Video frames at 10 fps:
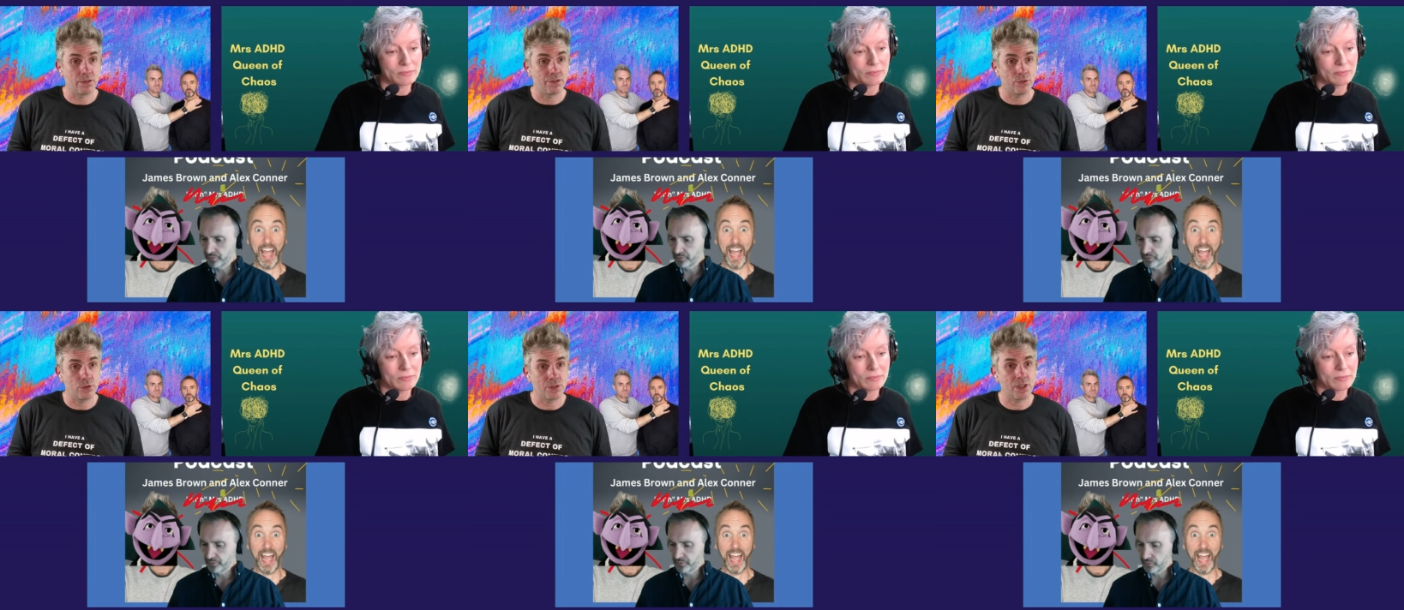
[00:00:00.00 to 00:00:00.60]
Speaker 1: little
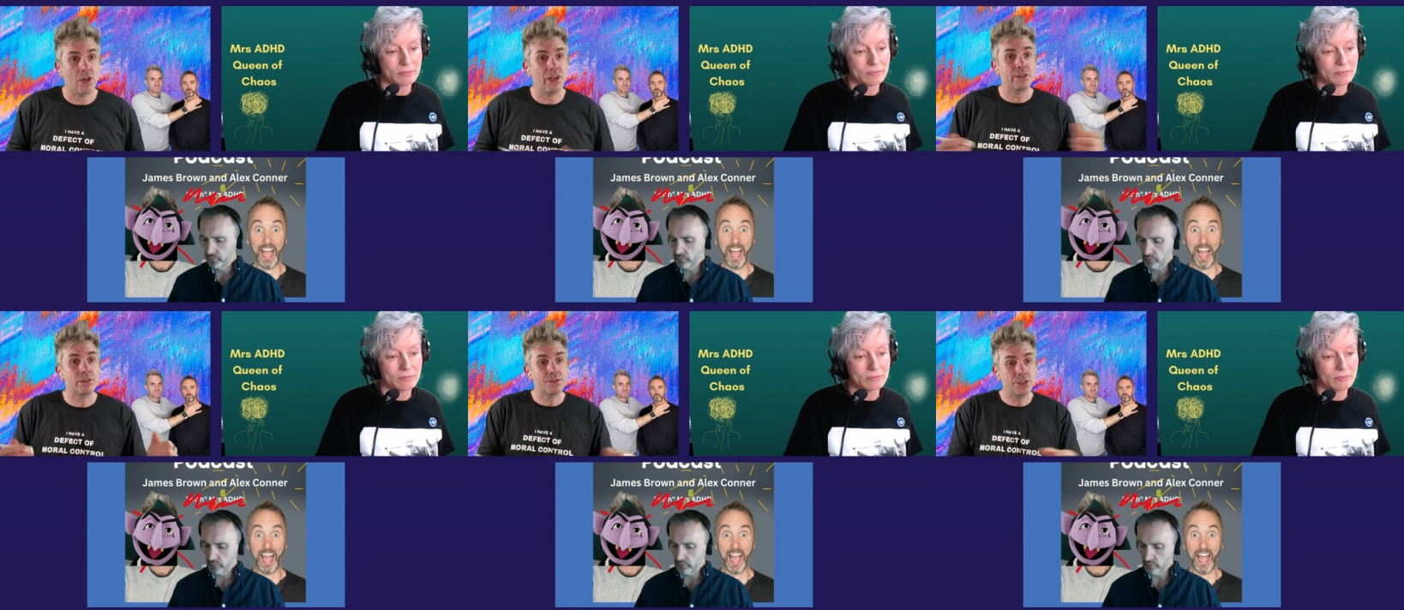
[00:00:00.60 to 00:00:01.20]
thought.
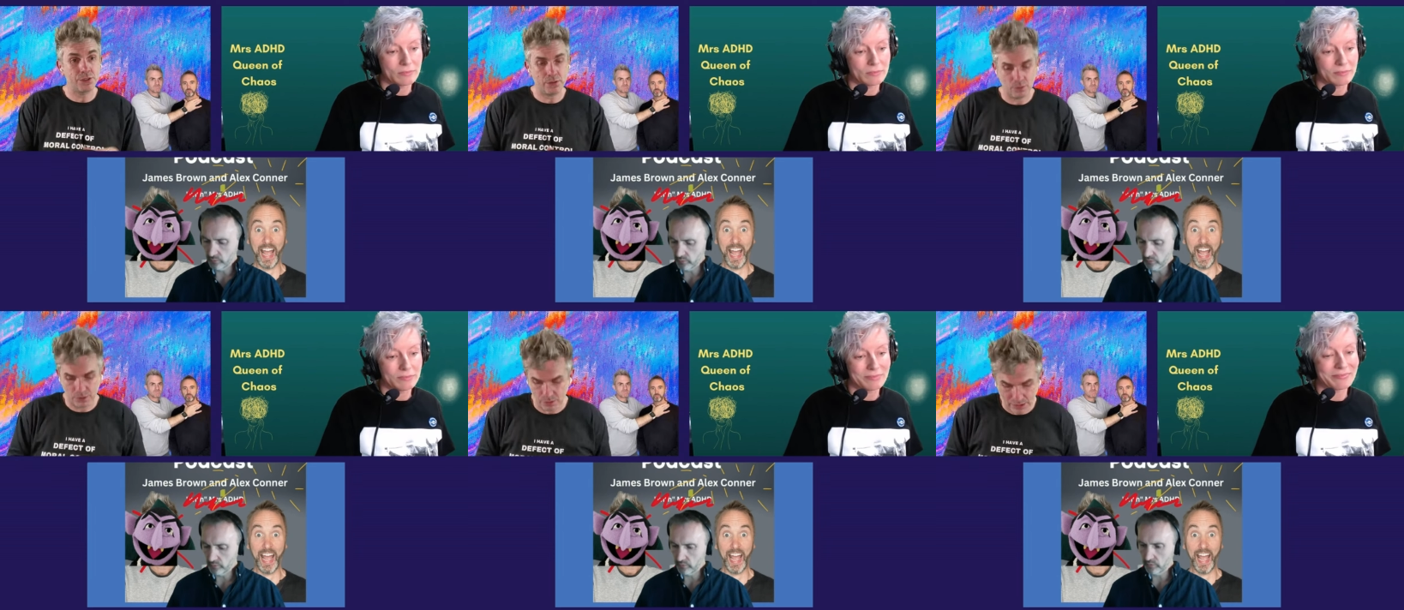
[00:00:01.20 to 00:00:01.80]
Either of you
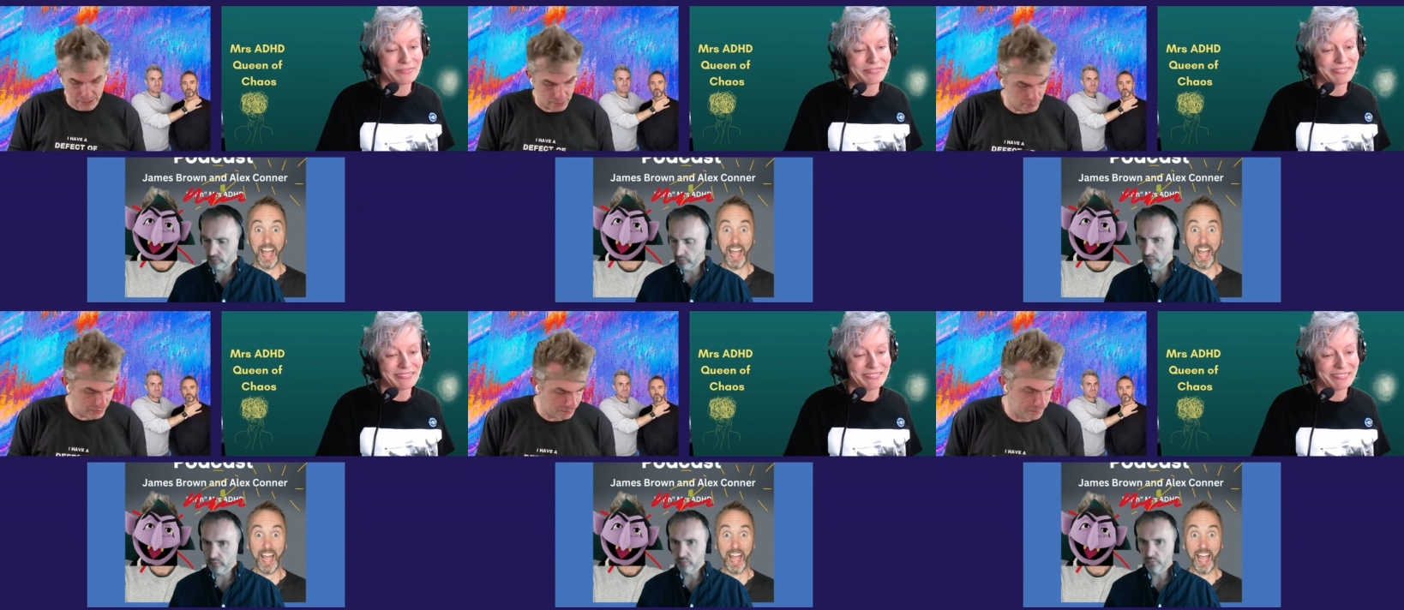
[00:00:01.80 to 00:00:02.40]
two want to add
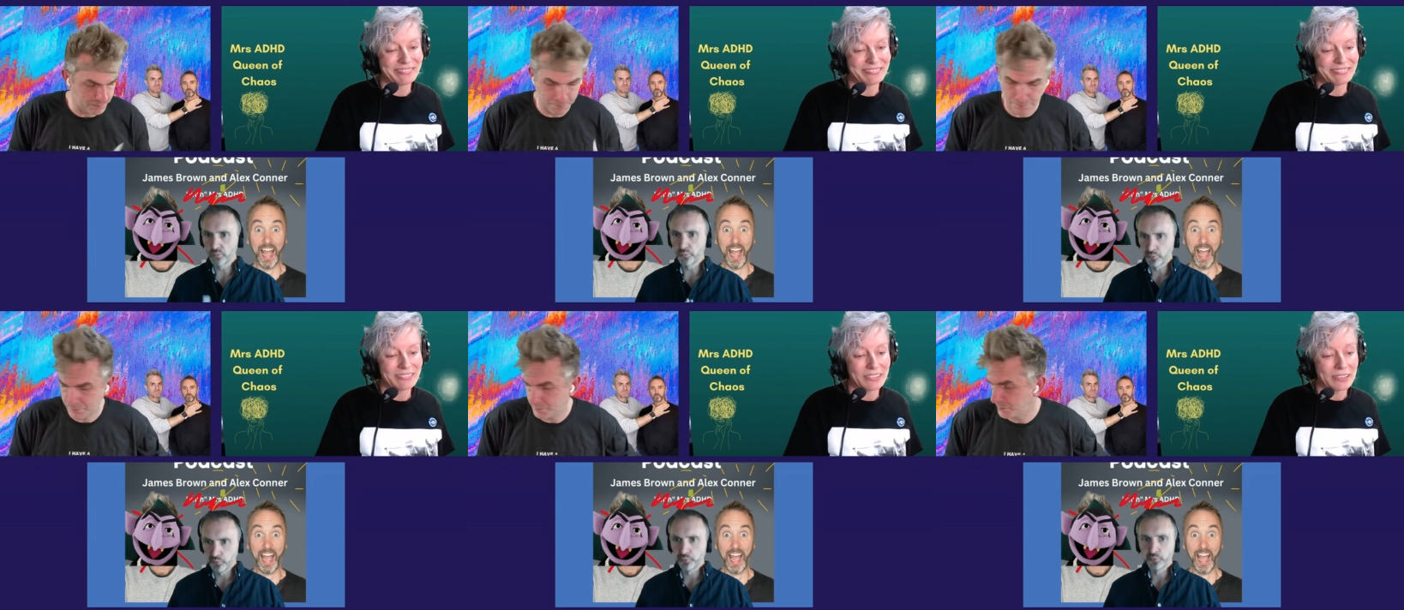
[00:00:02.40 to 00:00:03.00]
something? Mm
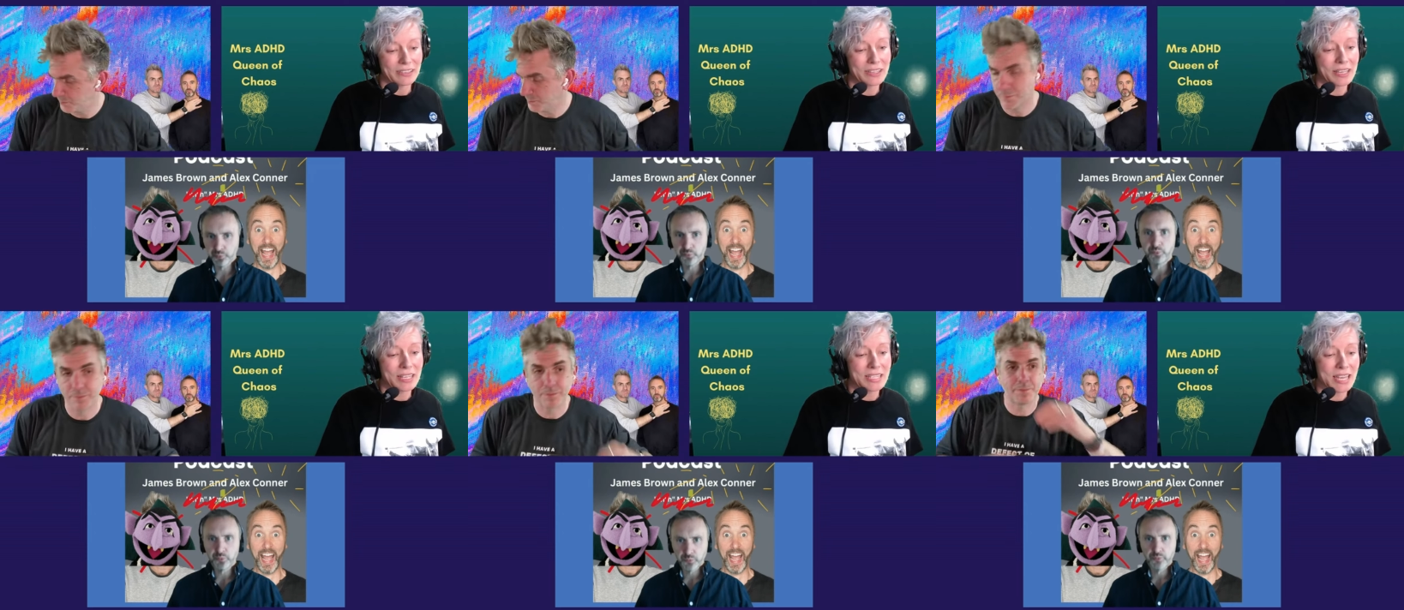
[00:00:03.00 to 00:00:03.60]

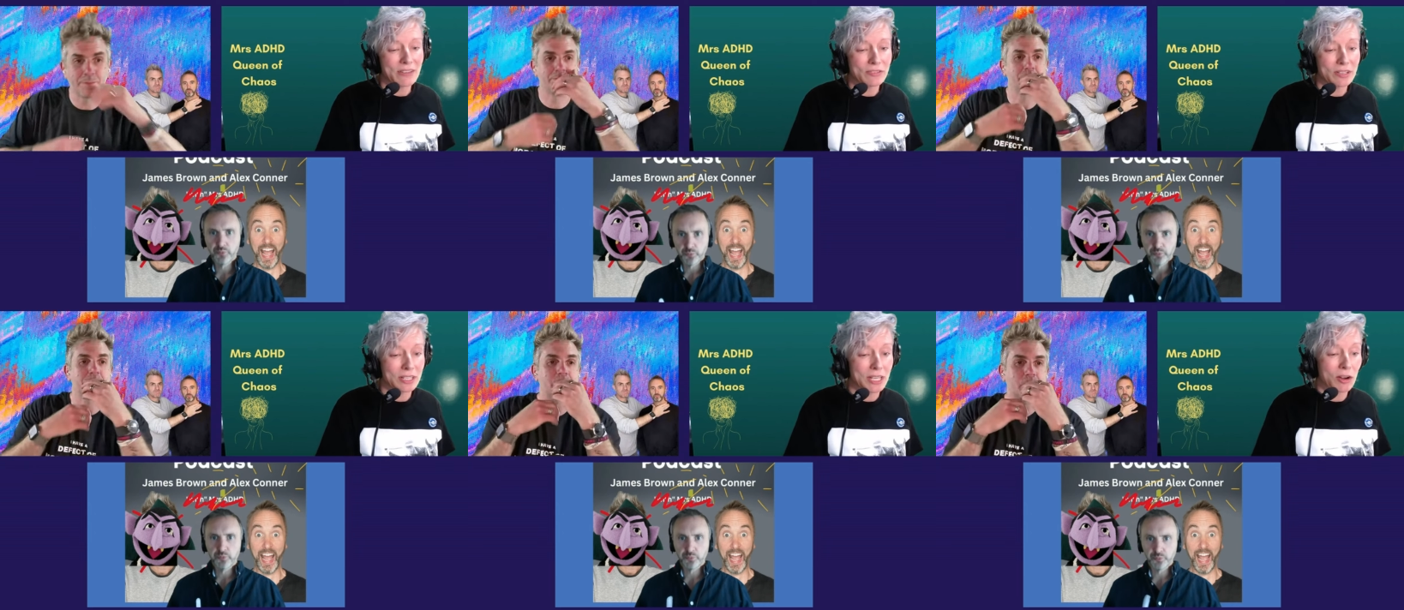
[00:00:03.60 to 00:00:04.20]
Speaker 2: yeah
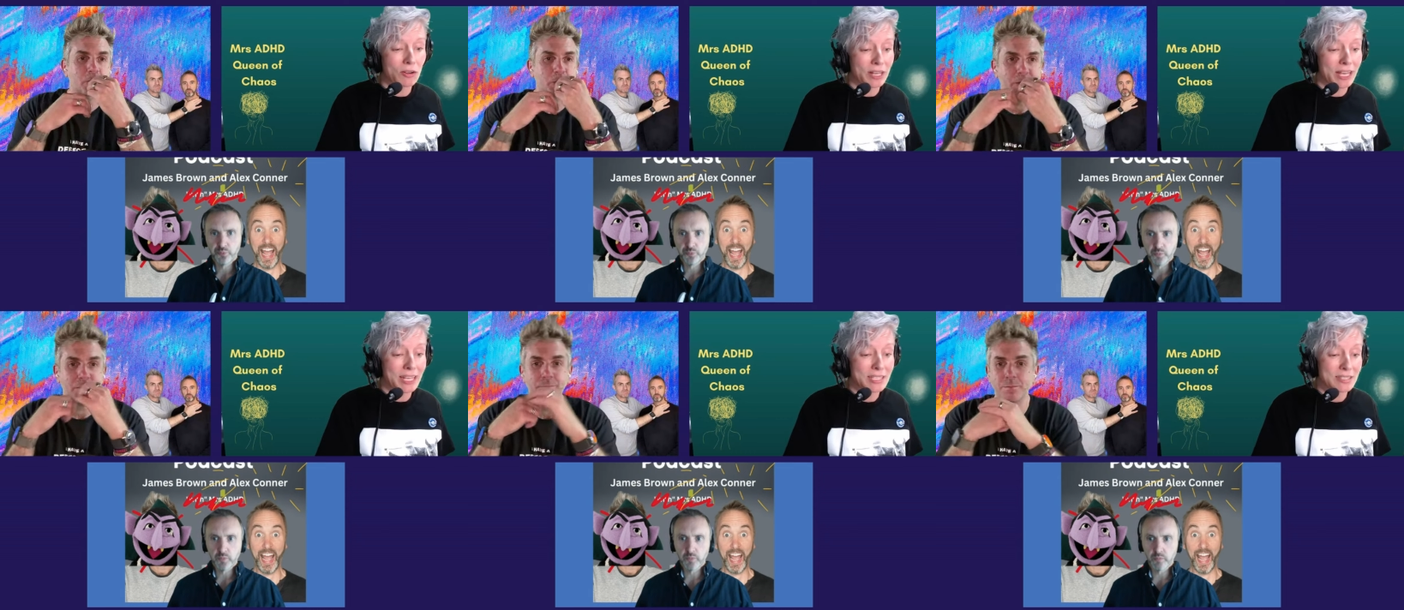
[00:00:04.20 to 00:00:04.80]
definitely
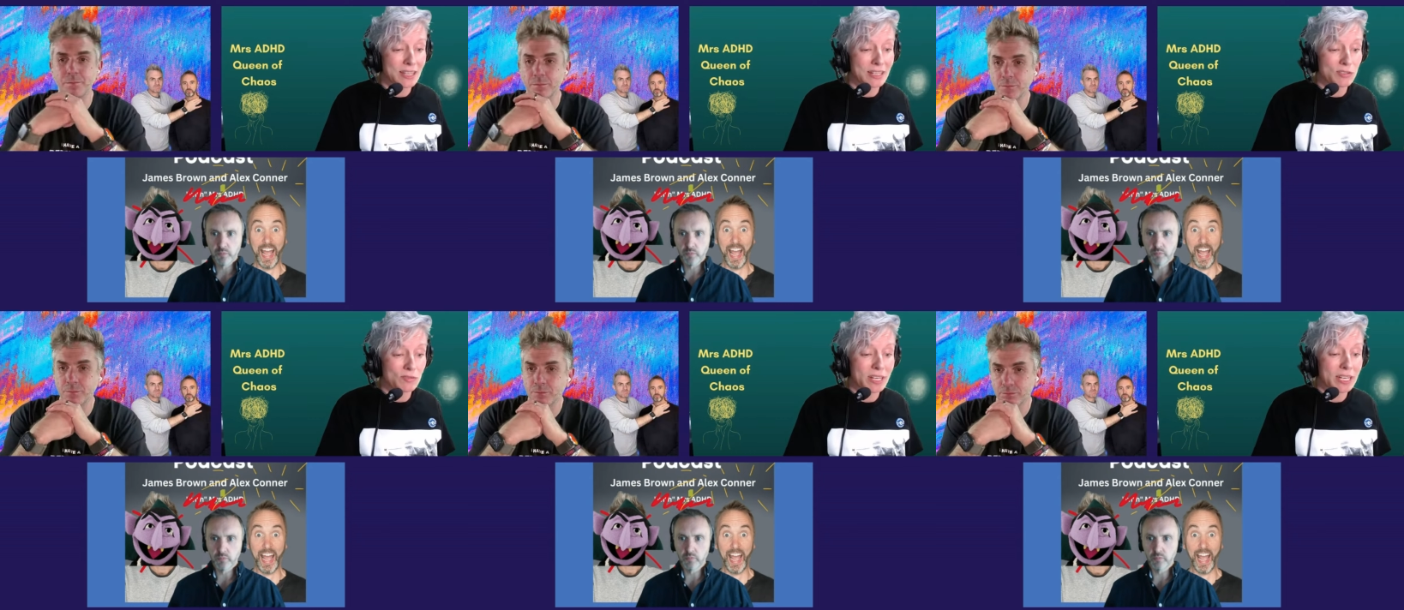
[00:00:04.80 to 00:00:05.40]
honest
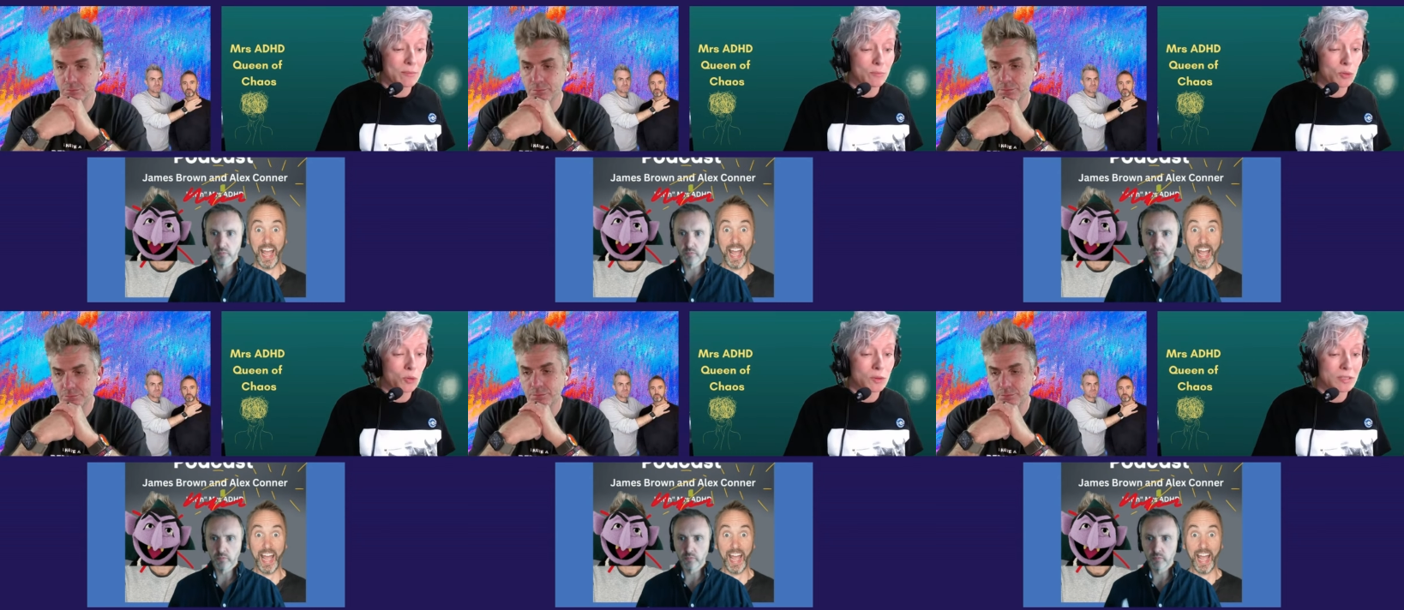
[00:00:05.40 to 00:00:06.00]
that's really
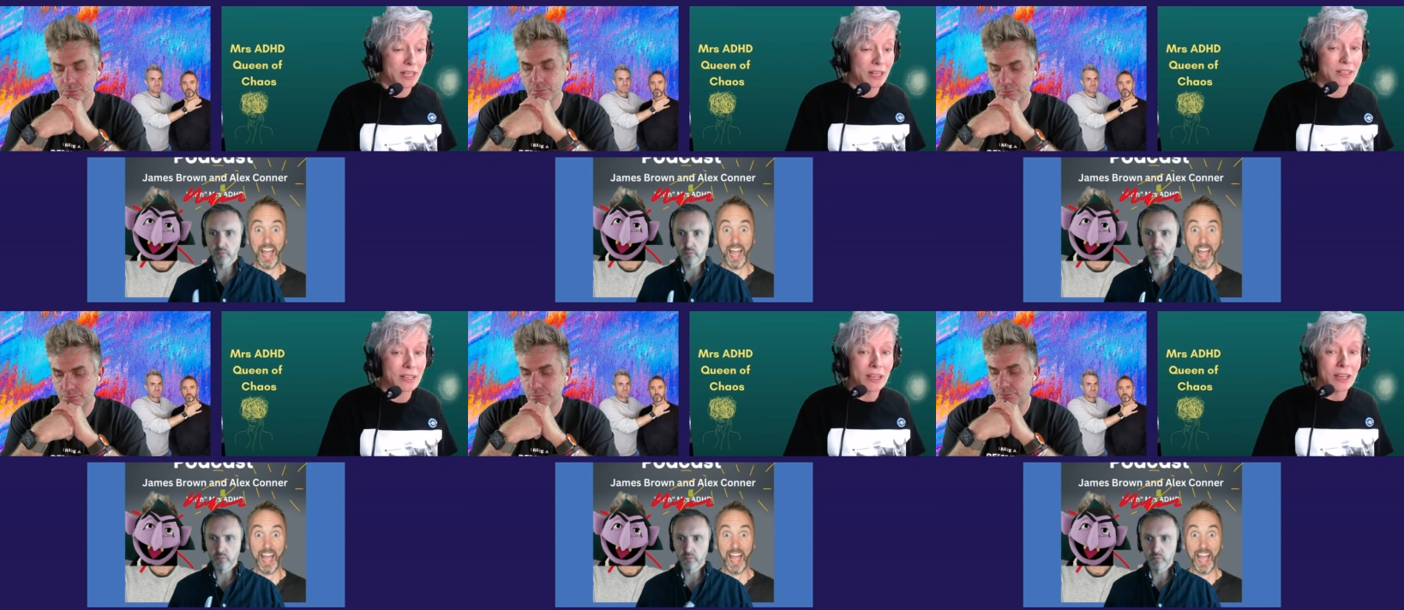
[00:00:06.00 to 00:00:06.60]
important
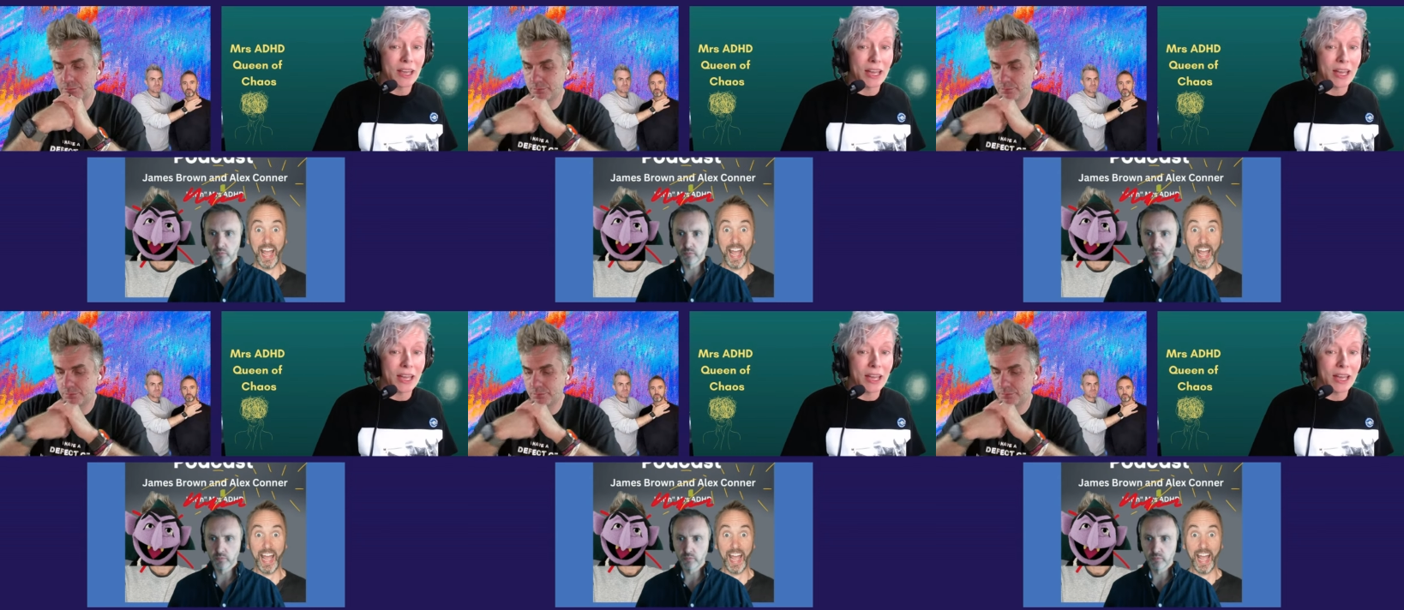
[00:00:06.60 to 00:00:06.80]
and